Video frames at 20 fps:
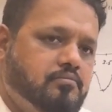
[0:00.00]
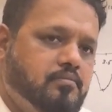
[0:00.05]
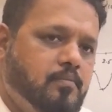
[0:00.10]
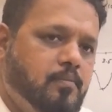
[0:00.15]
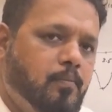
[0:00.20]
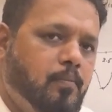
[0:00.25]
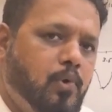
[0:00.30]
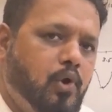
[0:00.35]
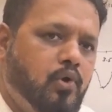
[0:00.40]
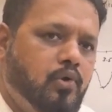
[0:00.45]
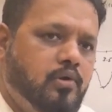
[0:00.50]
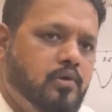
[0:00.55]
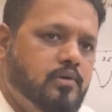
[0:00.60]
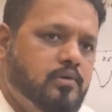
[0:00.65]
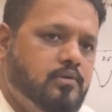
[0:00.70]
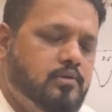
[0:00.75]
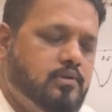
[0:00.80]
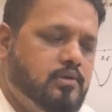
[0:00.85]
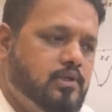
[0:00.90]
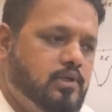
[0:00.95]
blown,
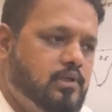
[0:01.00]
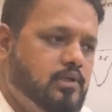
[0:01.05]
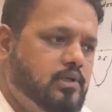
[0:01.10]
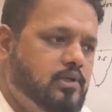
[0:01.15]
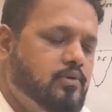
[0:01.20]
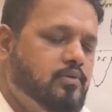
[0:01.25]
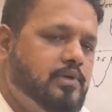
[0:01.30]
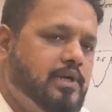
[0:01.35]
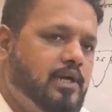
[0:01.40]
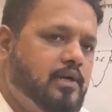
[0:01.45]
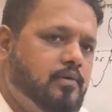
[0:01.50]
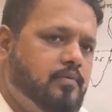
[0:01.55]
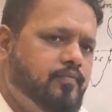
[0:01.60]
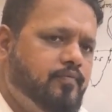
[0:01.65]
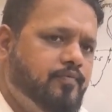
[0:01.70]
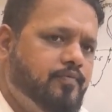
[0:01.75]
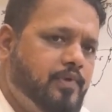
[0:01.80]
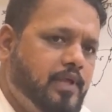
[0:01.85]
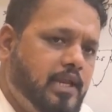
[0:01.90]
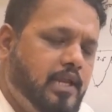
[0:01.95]
you get
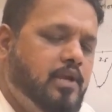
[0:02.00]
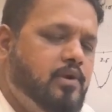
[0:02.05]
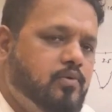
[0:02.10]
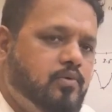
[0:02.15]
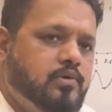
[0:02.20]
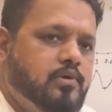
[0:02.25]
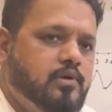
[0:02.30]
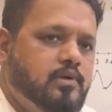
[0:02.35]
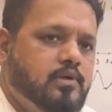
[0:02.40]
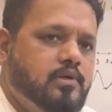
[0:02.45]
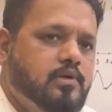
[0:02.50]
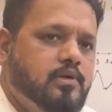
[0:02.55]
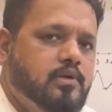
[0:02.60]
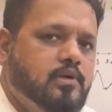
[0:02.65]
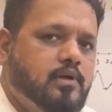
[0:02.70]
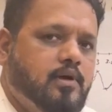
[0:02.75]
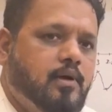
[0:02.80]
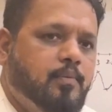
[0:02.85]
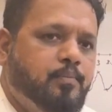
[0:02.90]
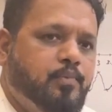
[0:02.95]
very good
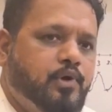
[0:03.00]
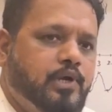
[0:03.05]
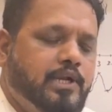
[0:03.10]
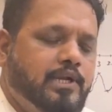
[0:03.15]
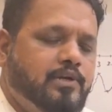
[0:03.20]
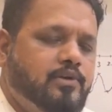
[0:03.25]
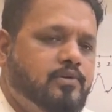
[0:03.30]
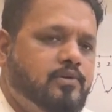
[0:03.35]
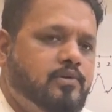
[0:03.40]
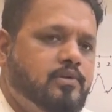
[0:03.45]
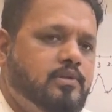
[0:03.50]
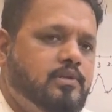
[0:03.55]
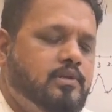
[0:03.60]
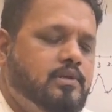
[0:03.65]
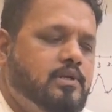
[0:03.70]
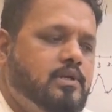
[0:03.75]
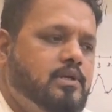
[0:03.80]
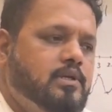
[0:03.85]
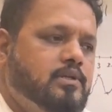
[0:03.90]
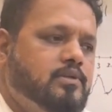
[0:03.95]
compounded growth.
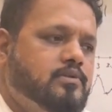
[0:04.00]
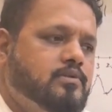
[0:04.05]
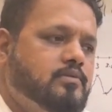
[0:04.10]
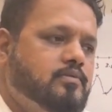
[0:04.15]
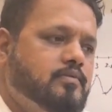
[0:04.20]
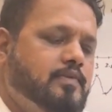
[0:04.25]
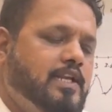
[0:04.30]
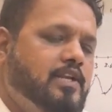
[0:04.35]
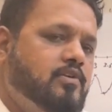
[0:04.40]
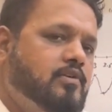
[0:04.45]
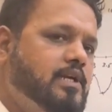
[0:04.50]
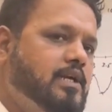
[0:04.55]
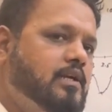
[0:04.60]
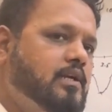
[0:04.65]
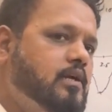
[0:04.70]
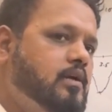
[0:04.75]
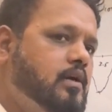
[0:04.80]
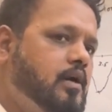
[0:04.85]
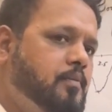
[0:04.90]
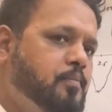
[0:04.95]
So when you
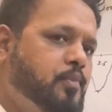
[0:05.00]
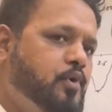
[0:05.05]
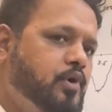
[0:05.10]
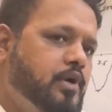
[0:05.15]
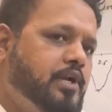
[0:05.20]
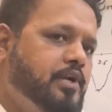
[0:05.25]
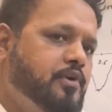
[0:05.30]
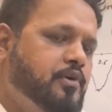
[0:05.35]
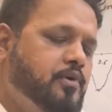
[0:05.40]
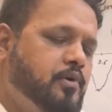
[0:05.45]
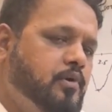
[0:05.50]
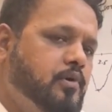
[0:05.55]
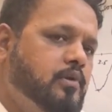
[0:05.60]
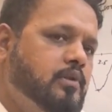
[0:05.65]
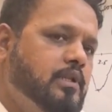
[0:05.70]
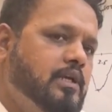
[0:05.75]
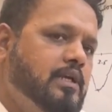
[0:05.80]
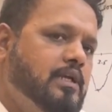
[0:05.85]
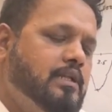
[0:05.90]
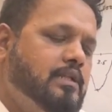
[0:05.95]
get a compounded
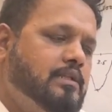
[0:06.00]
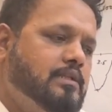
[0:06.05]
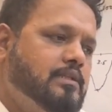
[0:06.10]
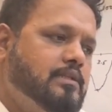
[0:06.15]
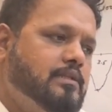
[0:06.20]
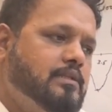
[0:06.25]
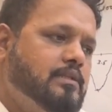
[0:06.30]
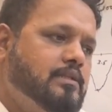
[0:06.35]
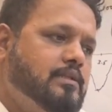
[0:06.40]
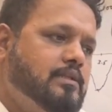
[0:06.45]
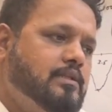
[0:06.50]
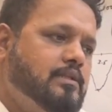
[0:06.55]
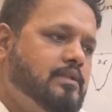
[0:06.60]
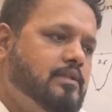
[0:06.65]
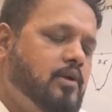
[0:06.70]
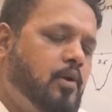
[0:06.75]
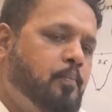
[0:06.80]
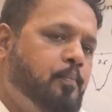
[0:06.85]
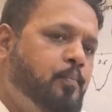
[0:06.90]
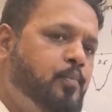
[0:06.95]
growth,
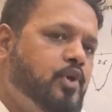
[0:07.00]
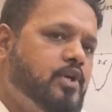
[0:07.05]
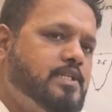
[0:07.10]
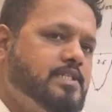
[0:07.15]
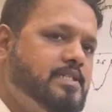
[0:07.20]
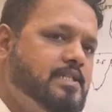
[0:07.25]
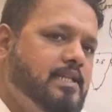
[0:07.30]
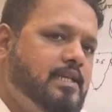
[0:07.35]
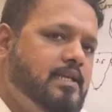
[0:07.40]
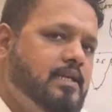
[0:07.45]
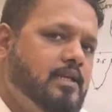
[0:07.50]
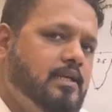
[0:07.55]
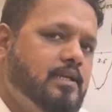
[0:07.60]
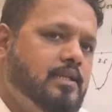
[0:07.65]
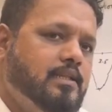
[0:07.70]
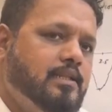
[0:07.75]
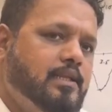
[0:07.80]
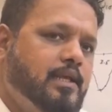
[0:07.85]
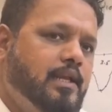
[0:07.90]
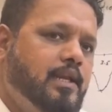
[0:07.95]
obviously
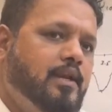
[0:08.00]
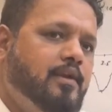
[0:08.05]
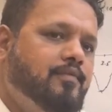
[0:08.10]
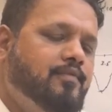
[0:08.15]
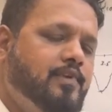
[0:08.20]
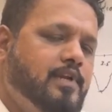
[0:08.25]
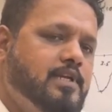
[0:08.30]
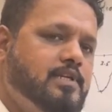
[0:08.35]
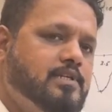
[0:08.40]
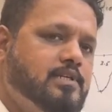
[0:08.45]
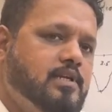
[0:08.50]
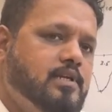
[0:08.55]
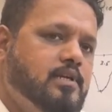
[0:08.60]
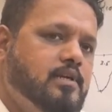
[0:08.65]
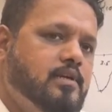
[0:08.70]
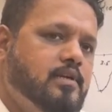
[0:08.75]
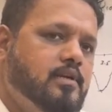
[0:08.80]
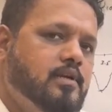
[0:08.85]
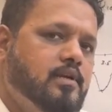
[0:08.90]
the inflation,